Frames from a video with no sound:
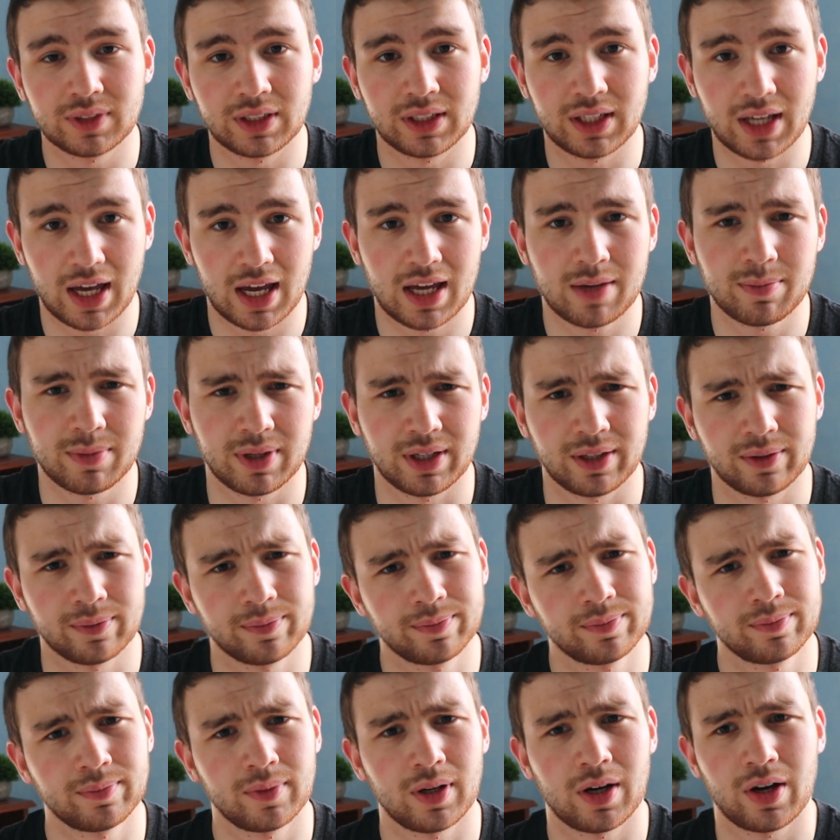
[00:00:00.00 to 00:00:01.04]
gaming
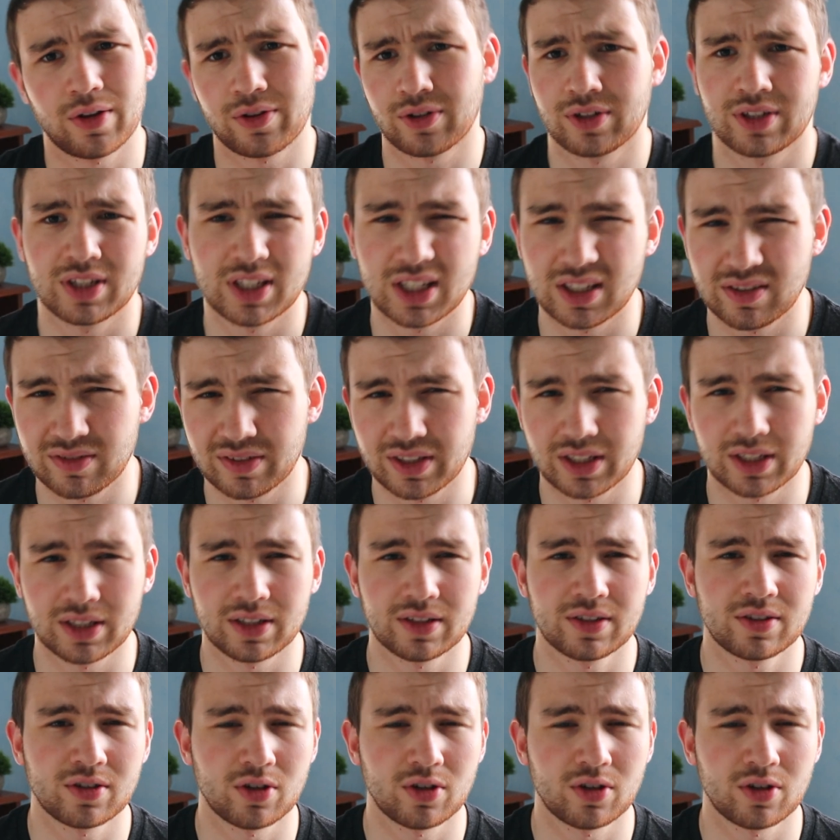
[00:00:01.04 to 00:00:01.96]
on their TV.